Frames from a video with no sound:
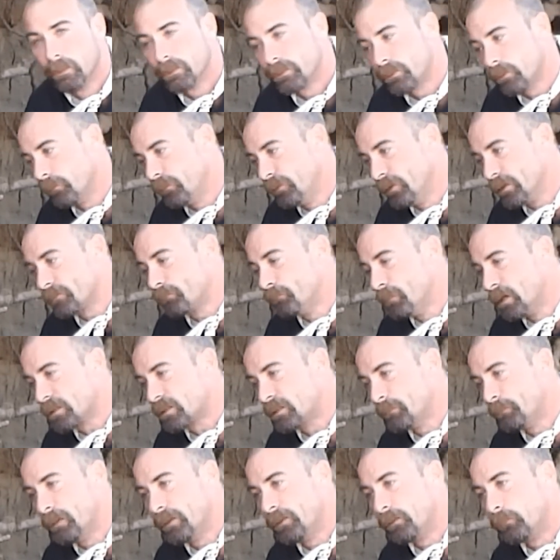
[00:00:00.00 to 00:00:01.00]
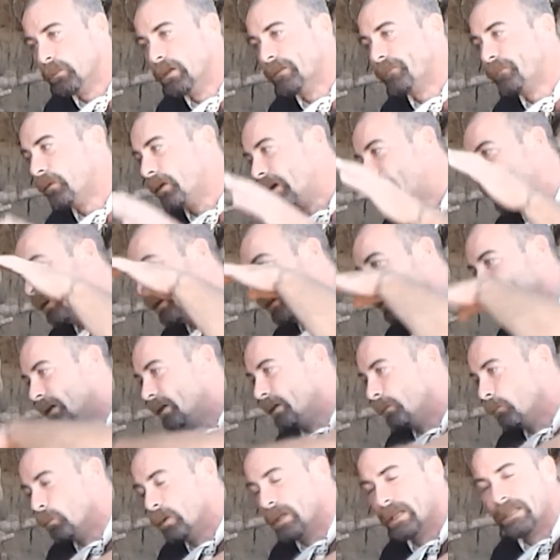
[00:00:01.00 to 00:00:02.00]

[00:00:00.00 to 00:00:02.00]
So this must have been the riffle area, and then it